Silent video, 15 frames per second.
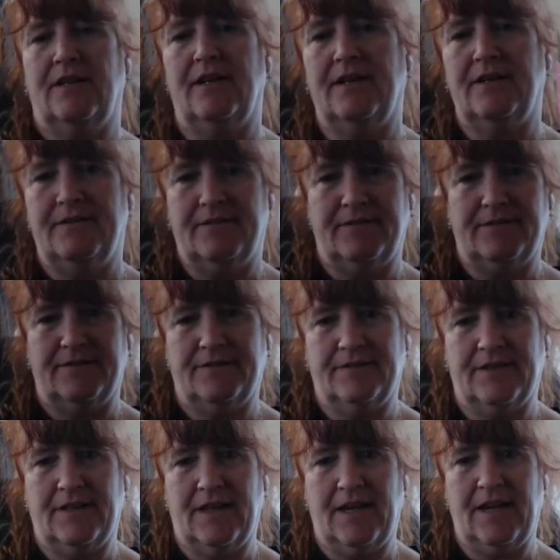Yeah.
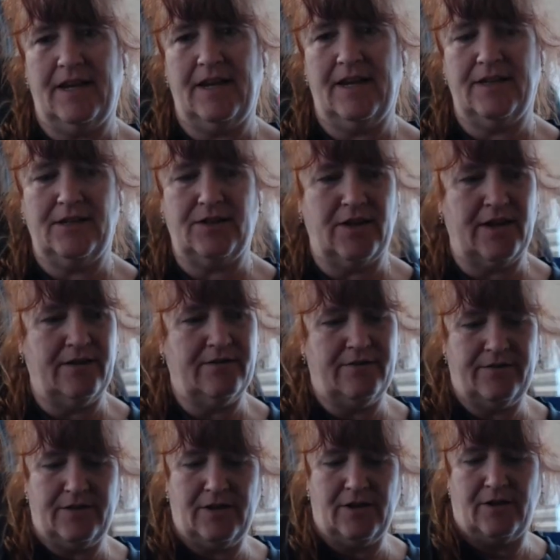And you have,
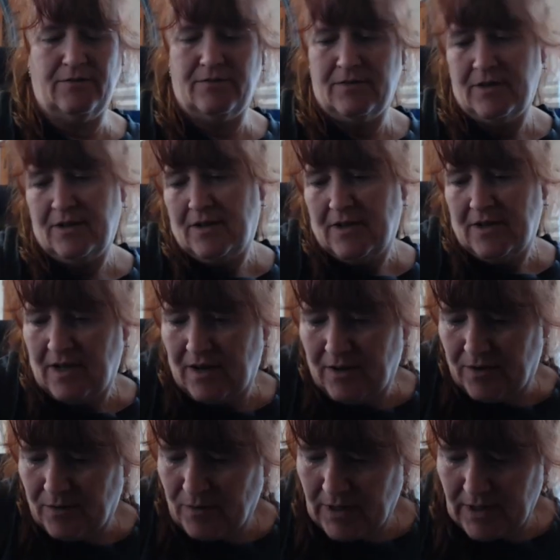you know,
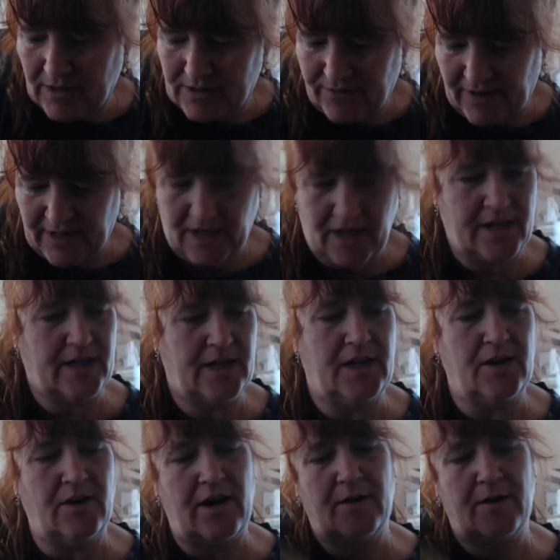um, what else have I got in here?